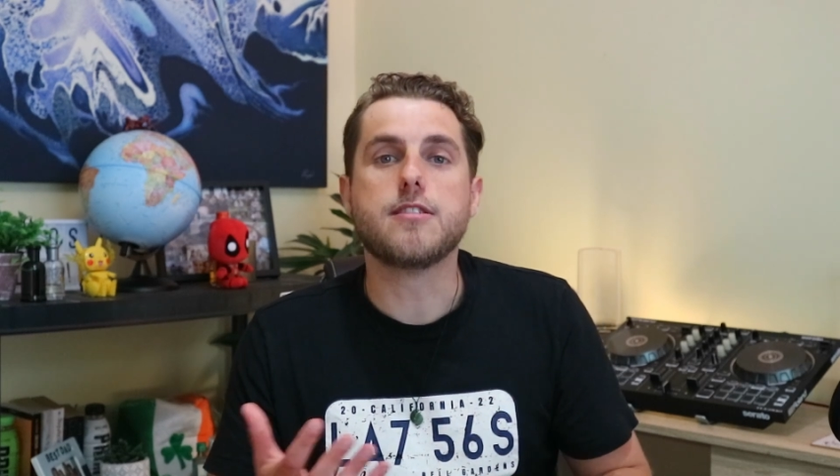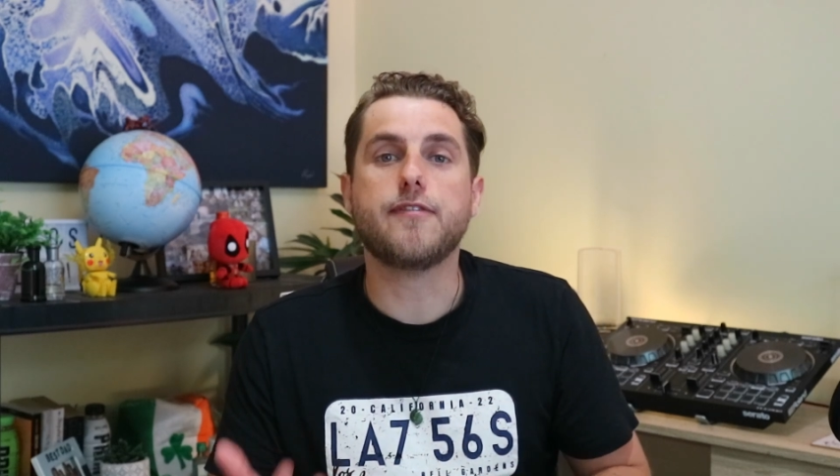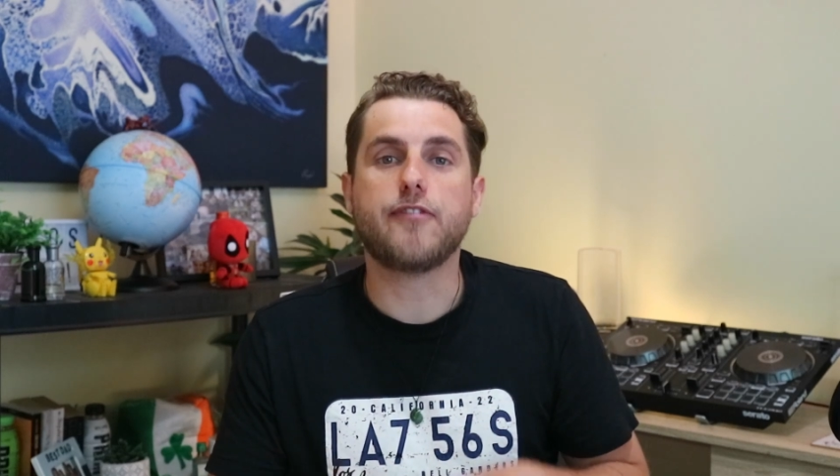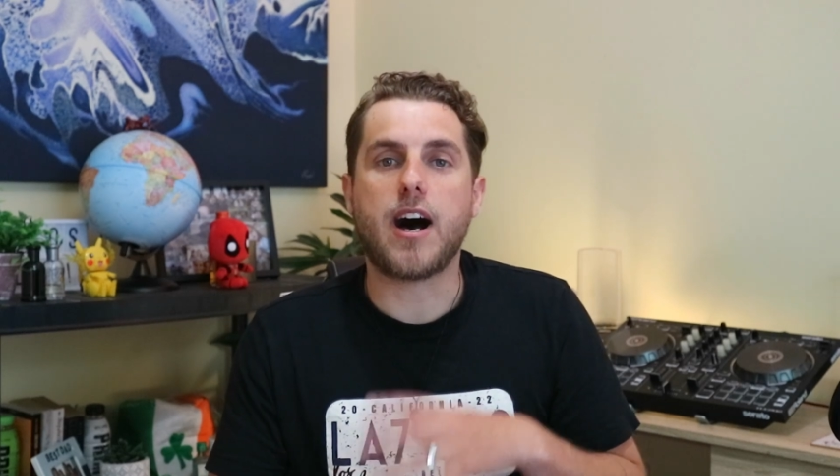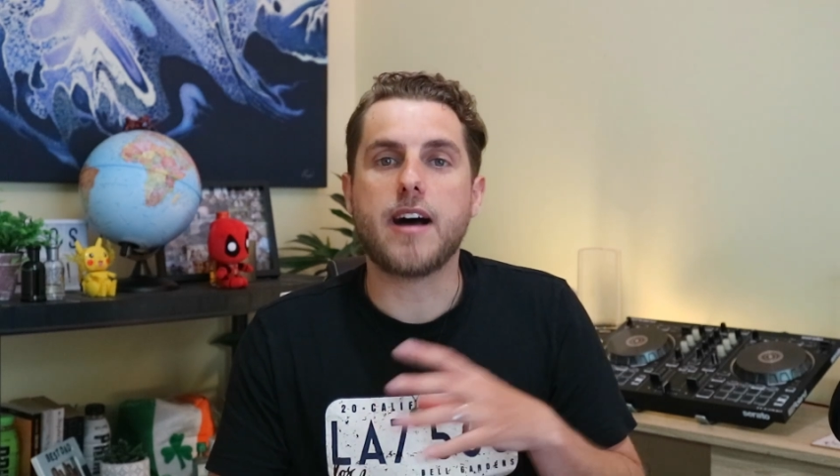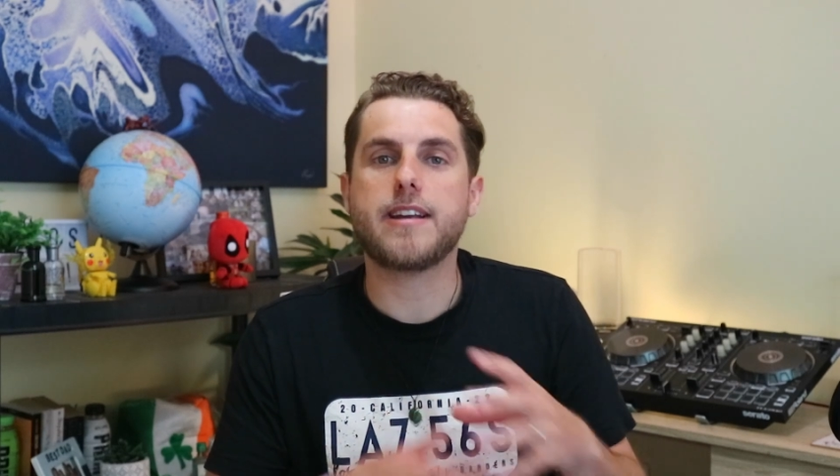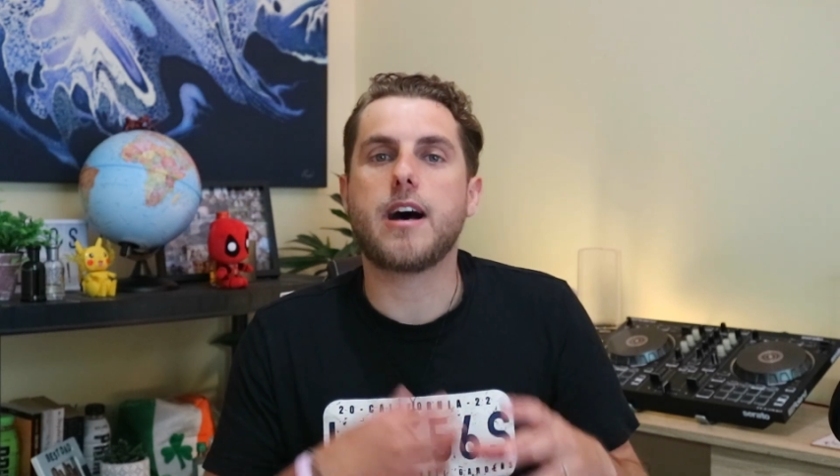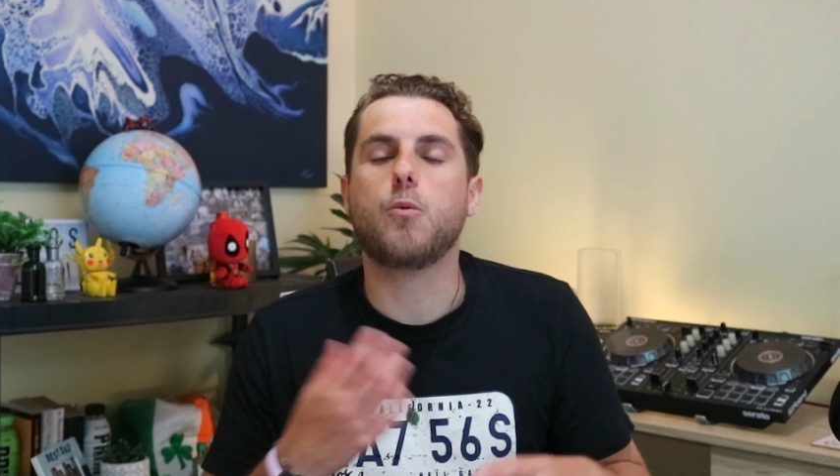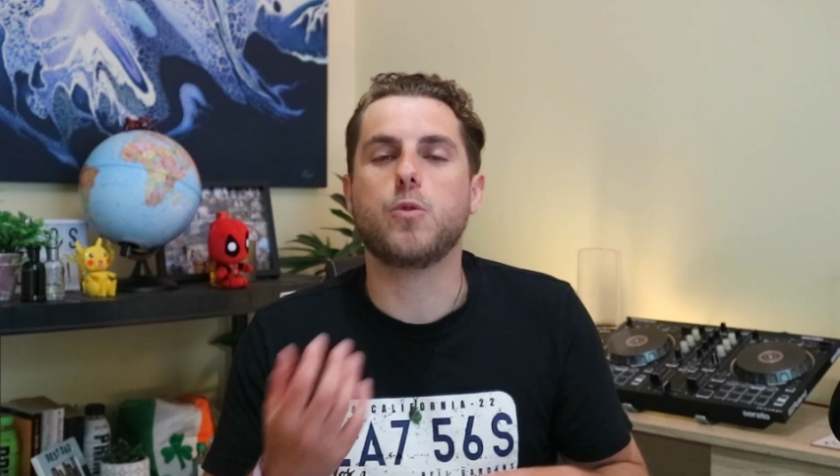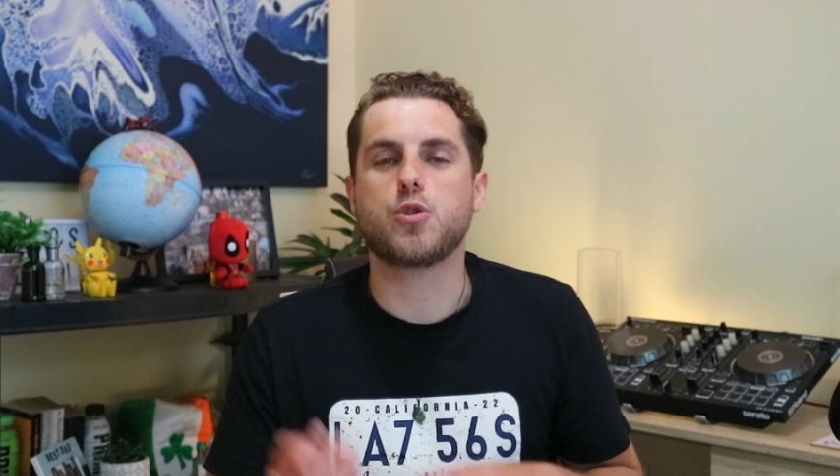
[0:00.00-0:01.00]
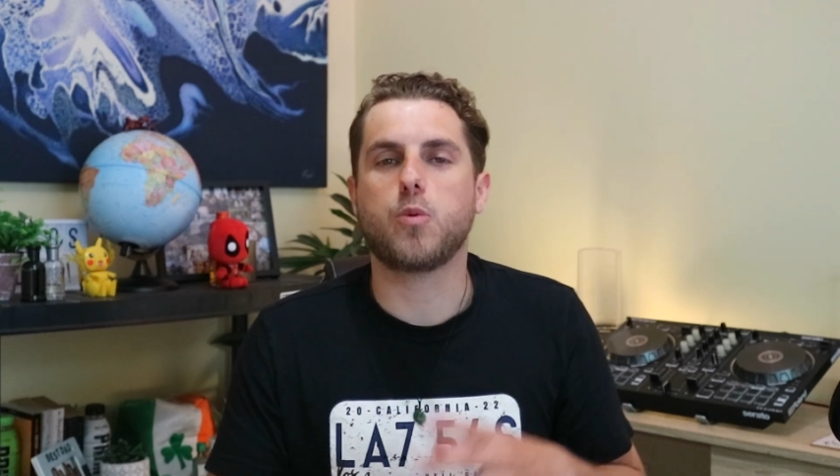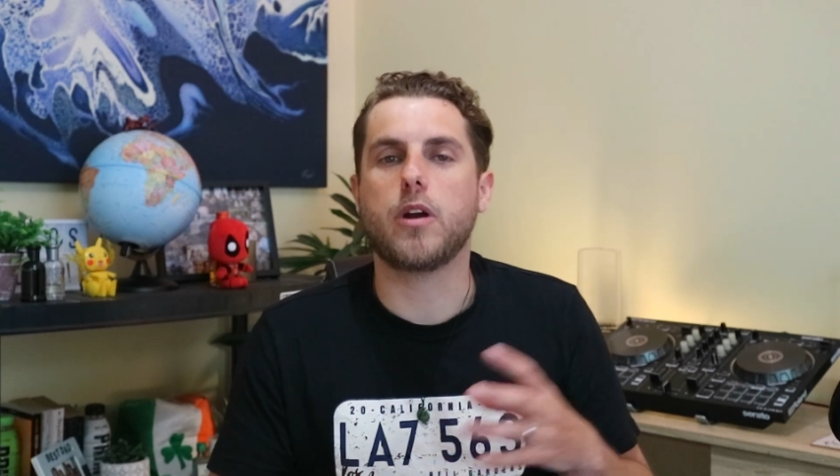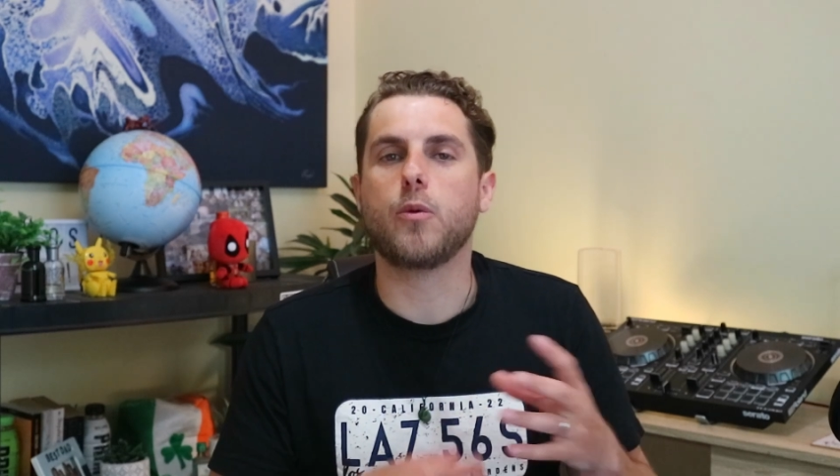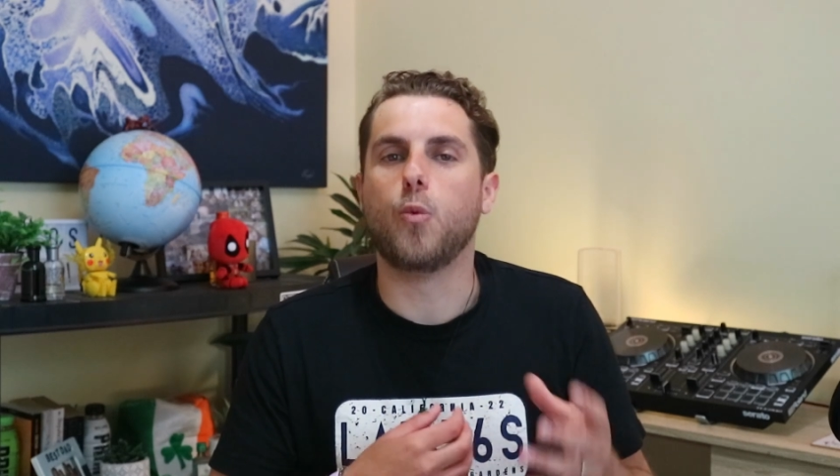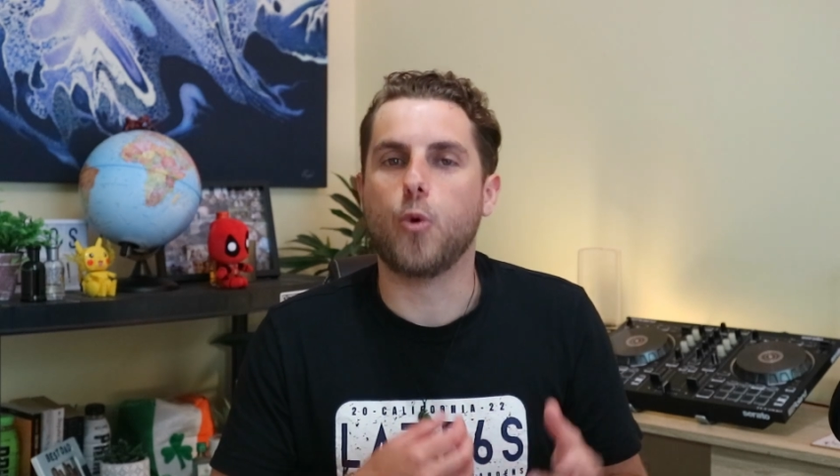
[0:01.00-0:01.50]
to find out which one